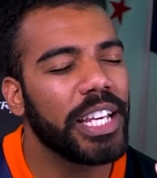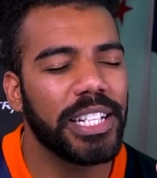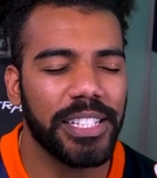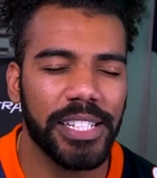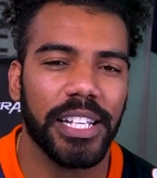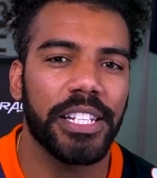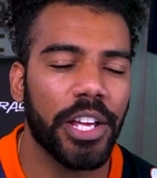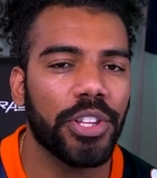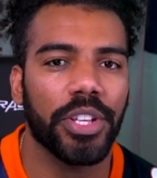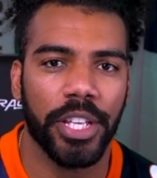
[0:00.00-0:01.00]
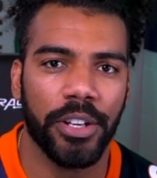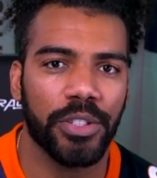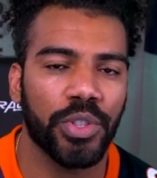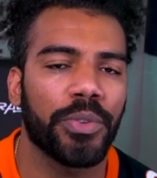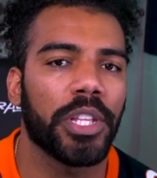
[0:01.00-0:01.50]
He just needs another year or
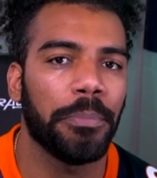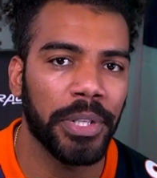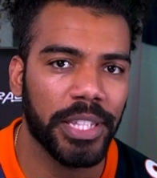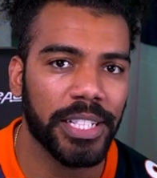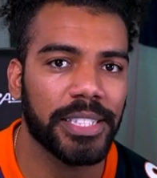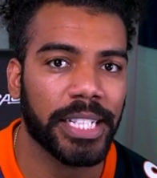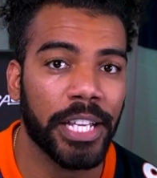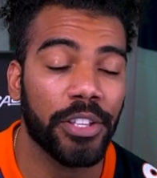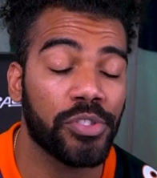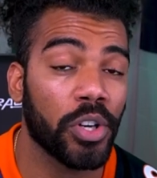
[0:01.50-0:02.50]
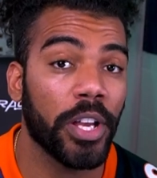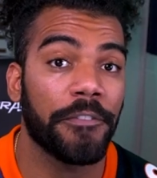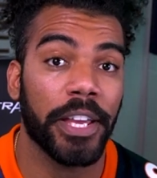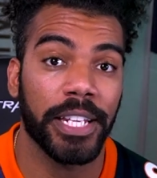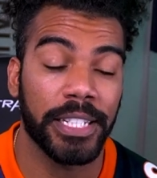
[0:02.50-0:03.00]
two to really put things together. So
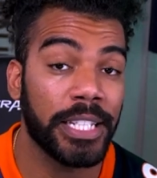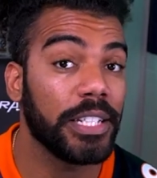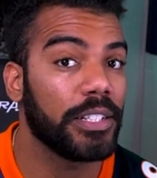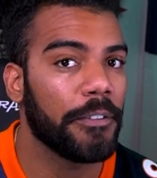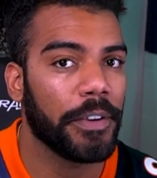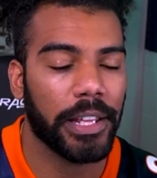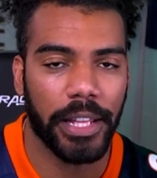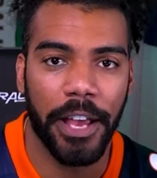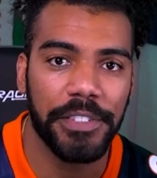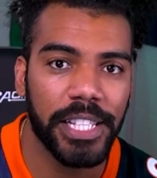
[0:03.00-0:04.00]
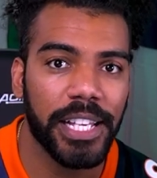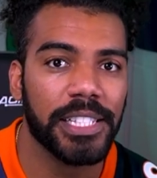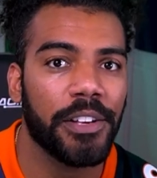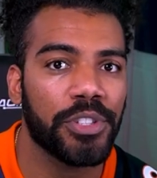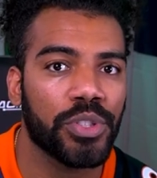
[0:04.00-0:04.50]
if a
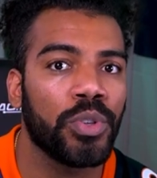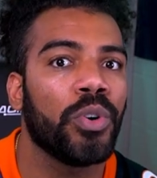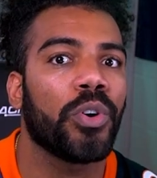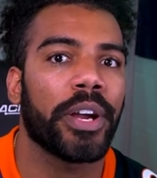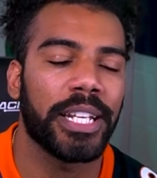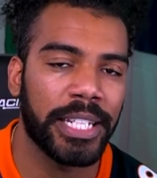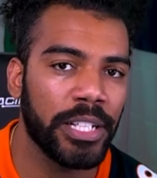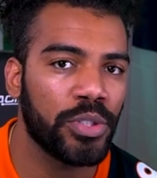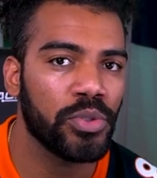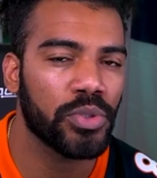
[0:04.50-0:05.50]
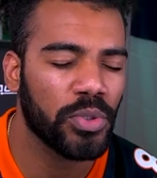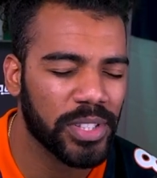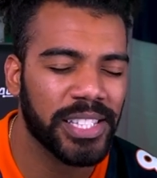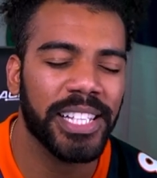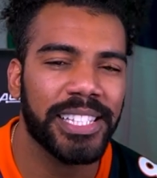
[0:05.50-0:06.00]
FCS level school or a D2 school
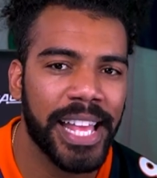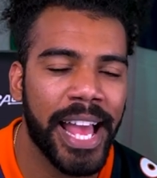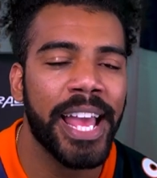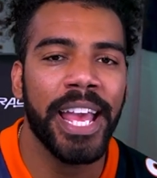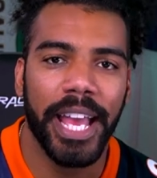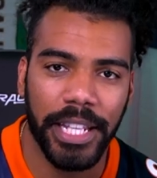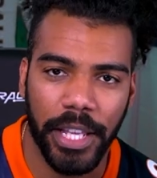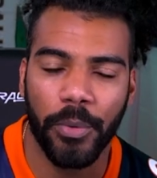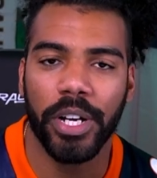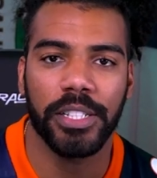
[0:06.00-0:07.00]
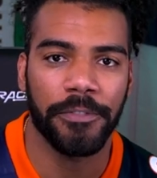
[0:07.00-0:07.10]
sees that and they want to